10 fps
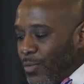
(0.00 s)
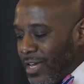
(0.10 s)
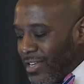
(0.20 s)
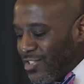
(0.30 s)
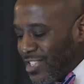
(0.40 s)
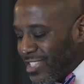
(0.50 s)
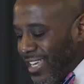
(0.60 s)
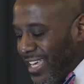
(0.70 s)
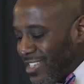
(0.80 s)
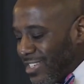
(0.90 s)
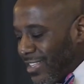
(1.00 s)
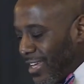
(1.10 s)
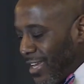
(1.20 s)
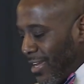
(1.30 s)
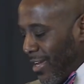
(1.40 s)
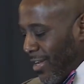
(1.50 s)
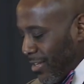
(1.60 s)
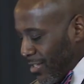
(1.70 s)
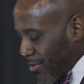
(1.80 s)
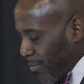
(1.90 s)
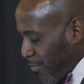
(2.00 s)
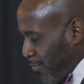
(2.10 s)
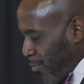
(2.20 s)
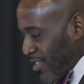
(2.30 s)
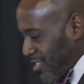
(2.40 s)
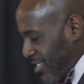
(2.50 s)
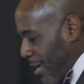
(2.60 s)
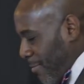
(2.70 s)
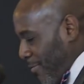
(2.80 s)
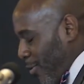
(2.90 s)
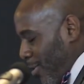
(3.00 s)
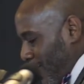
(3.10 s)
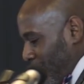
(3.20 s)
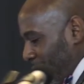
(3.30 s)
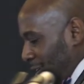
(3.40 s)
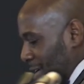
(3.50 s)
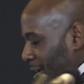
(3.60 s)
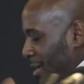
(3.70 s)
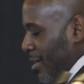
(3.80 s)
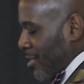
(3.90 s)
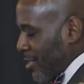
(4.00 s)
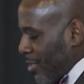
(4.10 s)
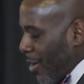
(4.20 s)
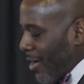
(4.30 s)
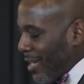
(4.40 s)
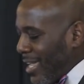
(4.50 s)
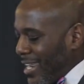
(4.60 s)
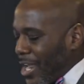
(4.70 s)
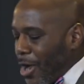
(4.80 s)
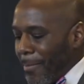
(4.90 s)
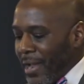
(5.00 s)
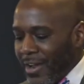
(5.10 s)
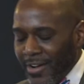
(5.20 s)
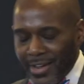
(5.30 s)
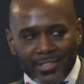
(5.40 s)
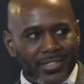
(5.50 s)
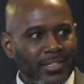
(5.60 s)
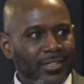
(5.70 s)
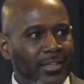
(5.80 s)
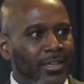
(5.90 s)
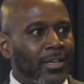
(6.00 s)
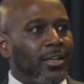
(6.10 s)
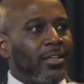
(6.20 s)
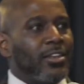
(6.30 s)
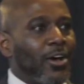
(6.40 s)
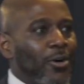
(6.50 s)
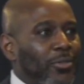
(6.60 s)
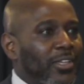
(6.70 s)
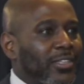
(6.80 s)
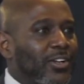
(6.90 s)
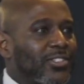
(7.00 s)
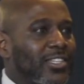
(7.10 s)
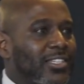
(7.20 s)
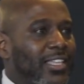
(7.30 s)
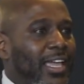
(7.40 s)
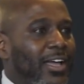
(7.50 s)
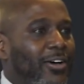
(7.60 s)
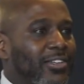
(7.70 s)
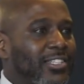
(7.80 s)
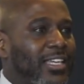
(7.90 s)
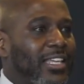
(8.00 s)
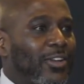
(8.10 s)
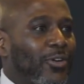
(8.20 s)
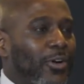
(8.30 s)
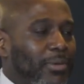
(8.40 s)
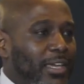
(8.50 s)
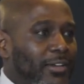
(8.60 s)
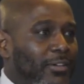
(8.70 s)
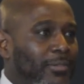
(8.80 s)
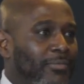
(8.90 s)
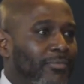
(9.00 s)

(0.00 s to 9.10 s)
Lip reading: we can just easily, one step forward, start letting our parents know that there's this thing called a sit-in or appeal.